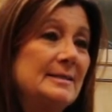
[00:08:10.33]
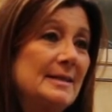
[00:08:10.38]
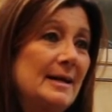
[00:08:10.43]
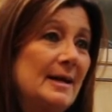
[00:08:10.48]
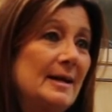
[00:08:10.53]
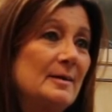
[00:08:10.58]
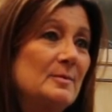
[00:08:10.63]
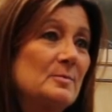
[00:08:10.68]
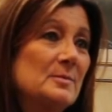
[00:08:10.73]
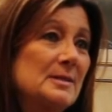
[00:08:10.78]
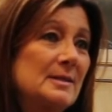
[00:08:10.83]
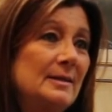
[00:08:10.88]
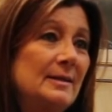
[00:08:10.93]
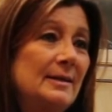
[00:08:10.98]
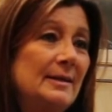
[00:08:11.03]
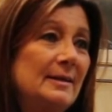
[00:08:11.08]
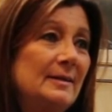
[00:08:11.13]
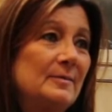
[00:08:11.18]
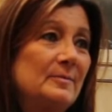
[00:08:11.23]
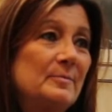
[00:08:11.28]
times.
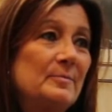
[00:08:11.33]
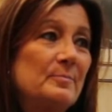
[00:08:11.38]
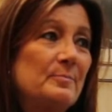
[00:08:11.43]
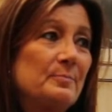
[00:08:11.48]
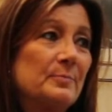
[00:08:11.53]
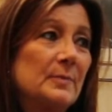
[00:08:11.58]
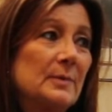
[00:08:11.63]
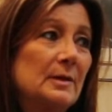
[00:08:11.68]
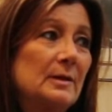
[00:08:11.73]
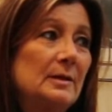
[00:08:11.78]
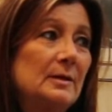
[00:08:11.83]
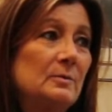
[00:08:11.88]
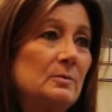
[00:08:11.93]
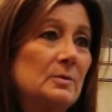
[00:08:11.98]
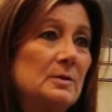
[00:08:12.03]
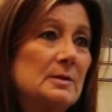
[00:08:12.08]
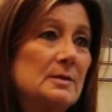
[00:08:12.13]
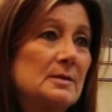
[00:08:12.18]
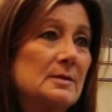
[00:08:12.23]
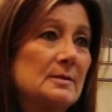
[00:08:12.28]
It
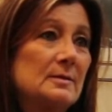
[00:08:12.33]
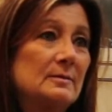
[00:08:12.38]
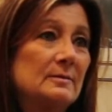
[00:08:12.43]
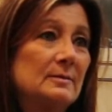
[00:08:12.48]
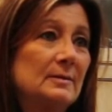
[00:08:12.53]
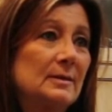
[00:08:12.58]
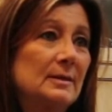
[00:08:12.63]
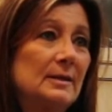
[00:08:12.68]
was